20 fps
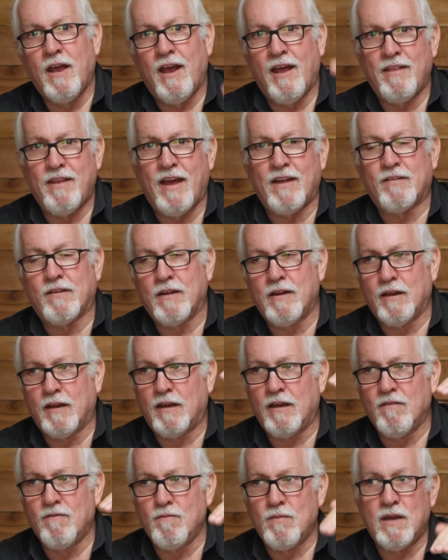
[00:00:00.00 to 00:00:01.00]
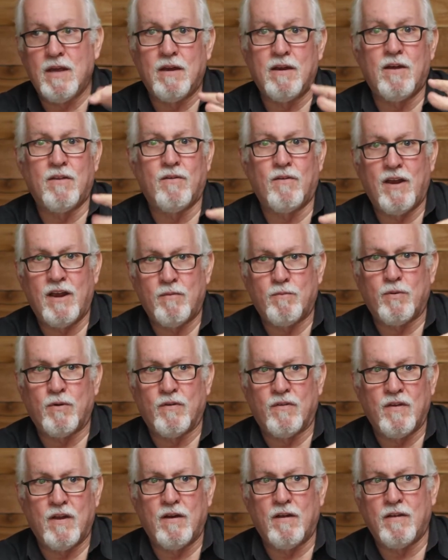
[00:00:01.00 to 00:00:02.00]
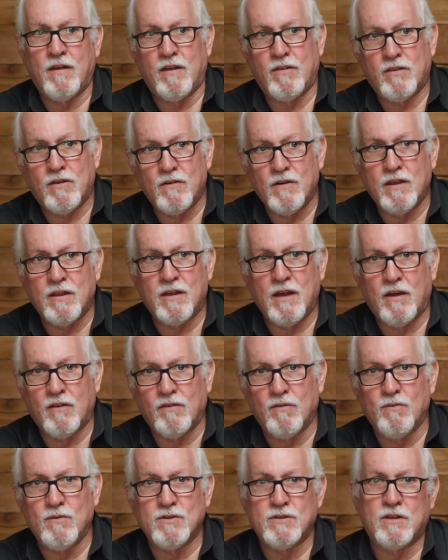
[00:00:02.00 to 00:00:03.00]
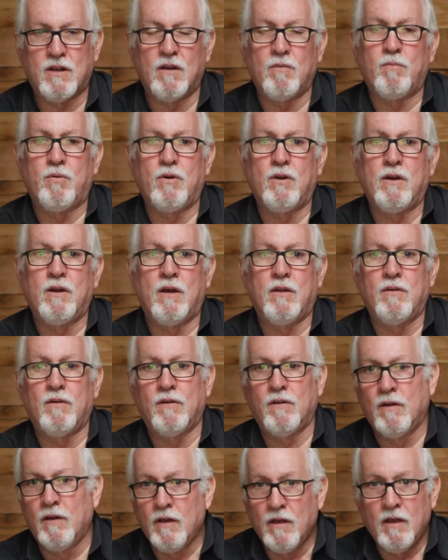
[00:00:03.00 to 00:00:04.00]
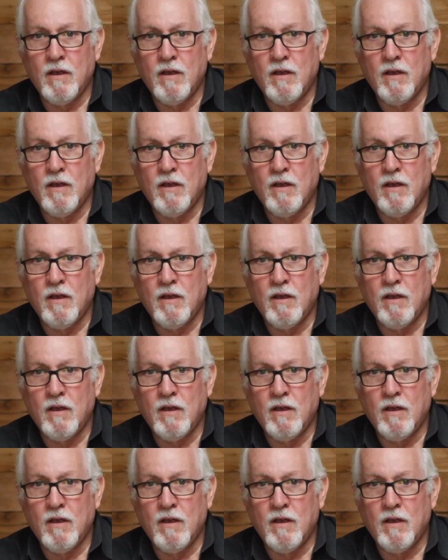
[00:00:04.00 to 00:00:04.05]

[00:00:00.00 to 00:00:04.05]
and that's going to give me another 8% on that $30,000, which is going to put another,